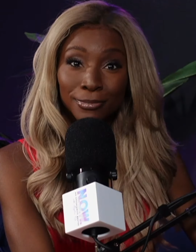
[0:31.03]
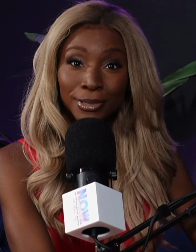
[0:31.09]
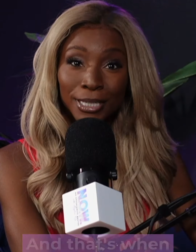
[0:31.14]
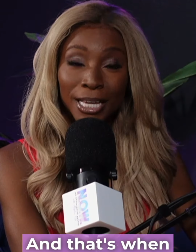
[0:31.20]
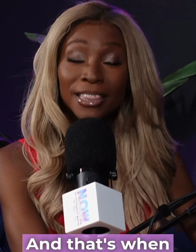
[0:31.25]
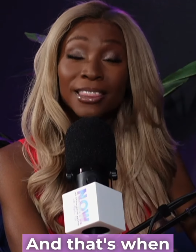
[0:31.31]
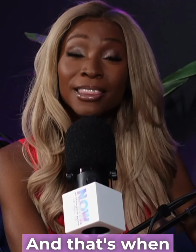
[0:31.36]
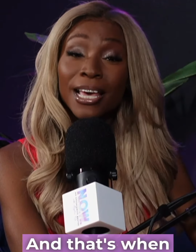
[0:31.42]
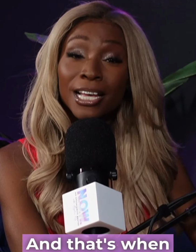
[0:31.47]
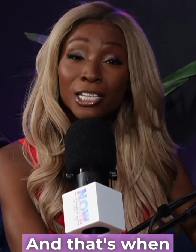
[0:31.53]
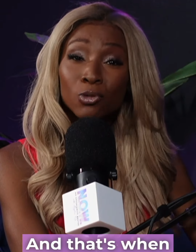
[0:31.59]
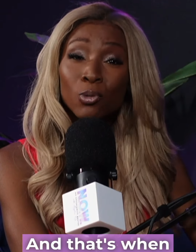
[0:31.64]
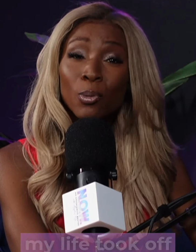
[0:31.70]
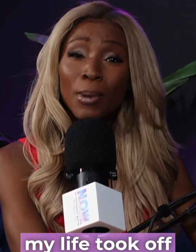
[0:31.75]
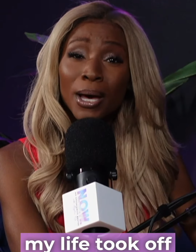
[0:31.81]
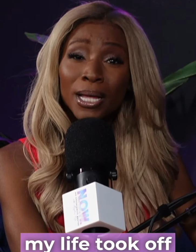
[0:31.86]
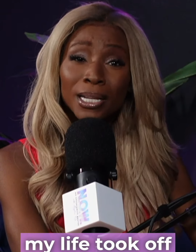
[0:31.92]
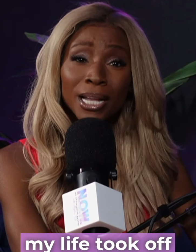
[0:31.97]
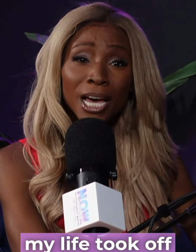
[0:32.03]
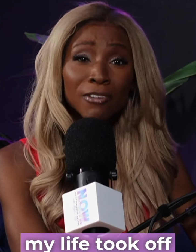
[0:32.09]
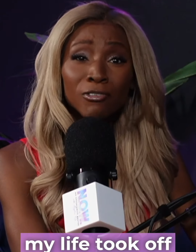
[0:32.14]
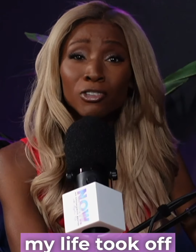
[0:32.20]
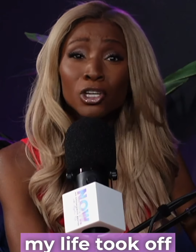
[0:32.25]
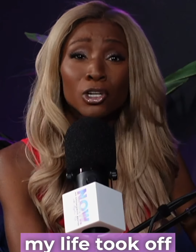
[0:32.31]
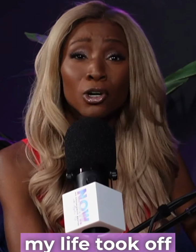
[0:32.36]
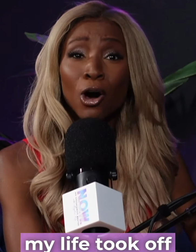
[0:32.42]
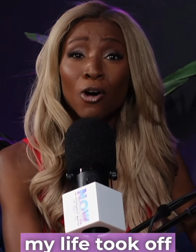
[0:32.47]
And that's when my life
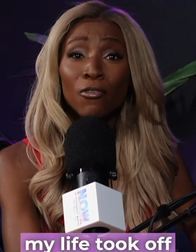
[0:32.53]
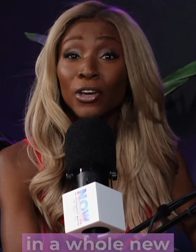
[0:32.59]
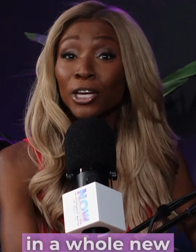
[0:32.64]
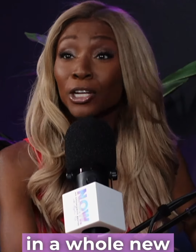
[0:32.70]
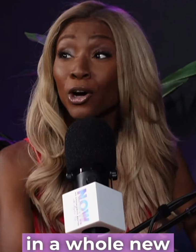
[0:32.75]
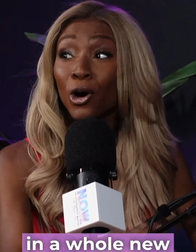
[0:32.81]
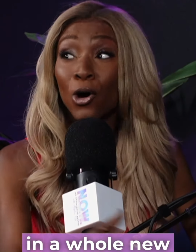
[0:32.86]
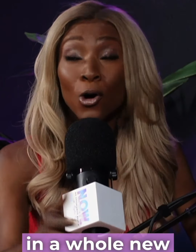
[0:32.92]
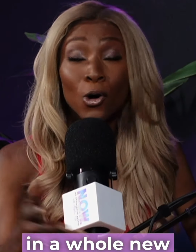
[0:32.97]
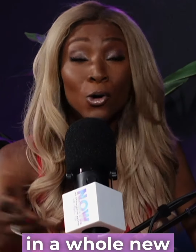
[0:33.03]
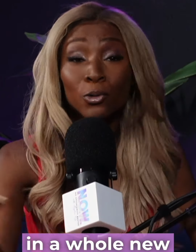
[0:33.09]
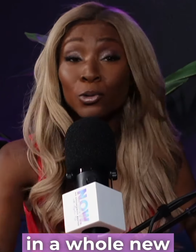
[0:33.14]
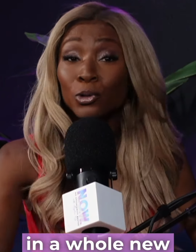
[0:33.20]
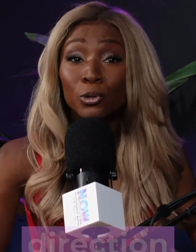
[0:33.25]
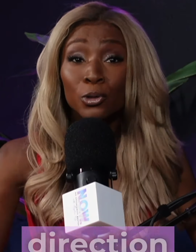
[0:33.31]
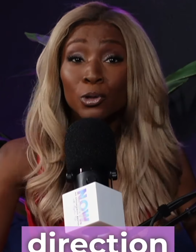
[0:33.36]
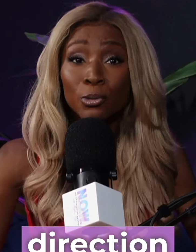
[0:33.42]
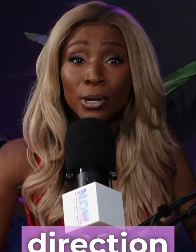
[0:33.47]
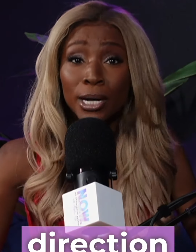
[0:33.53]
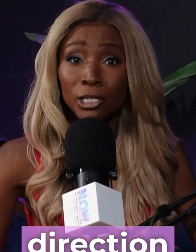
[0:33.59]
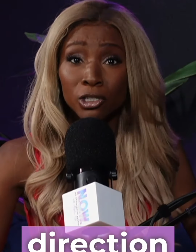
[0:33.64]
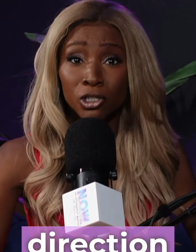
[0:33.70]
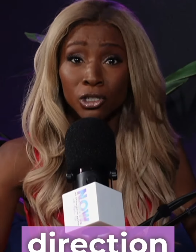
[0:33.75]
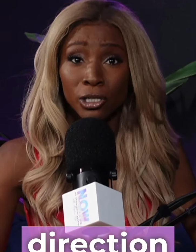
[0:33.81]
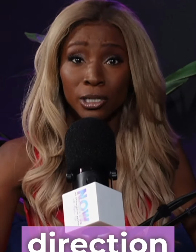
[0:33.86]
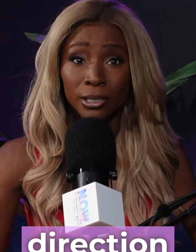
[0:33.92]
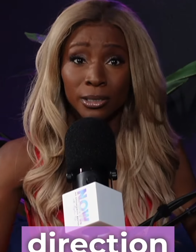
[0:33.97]
took off in a whole new
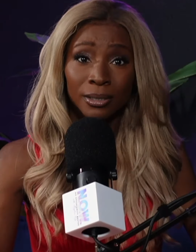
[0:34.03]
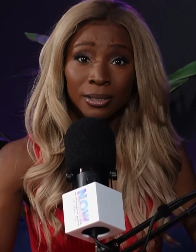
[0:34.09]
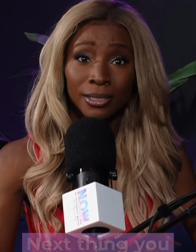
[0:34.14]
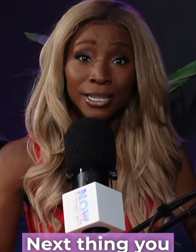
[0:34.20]
direction.